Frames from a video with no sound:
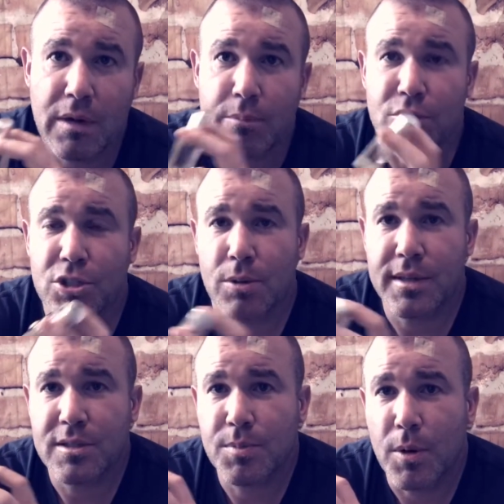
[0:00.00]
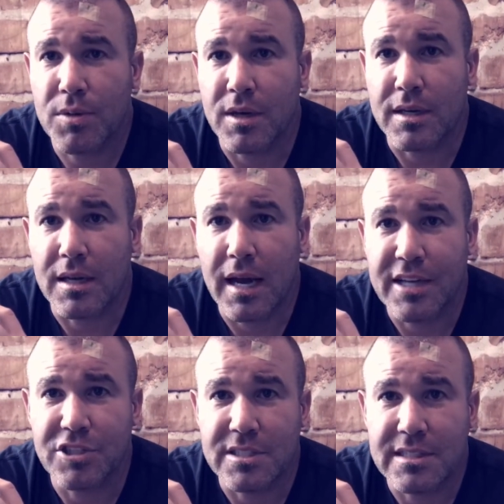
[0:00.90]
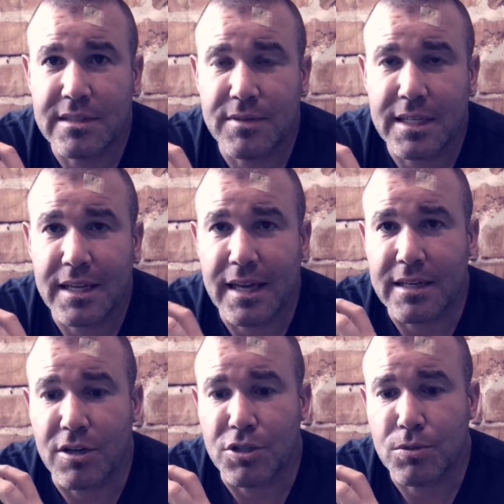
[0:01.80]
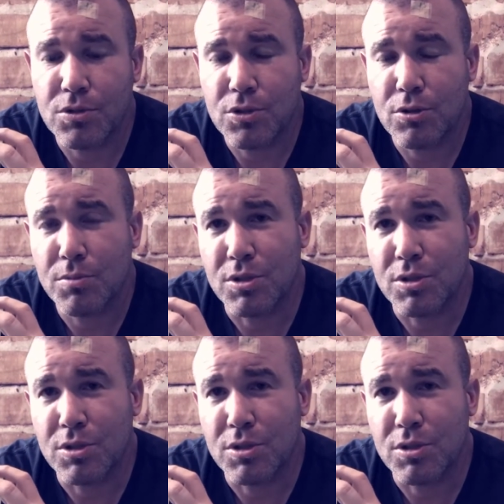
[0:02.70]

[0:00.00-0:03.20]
I'm showing this both on I G T V and on YouTube.